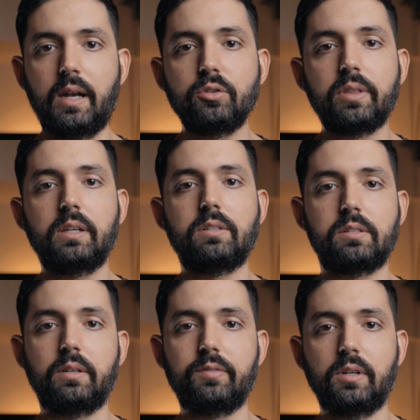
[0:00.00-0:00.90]
and I do think it
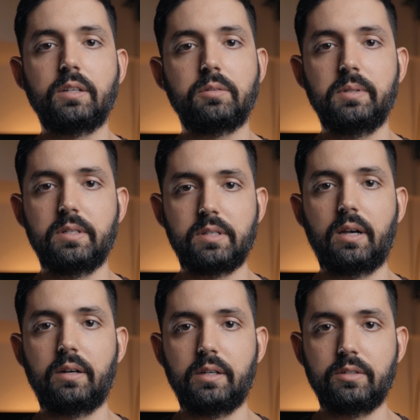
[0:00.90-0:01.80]
does leave a lot to be
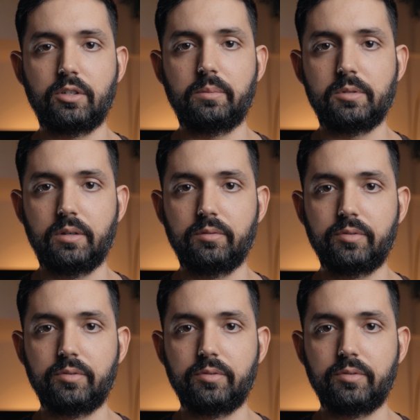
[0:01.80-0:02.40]
desired in terms of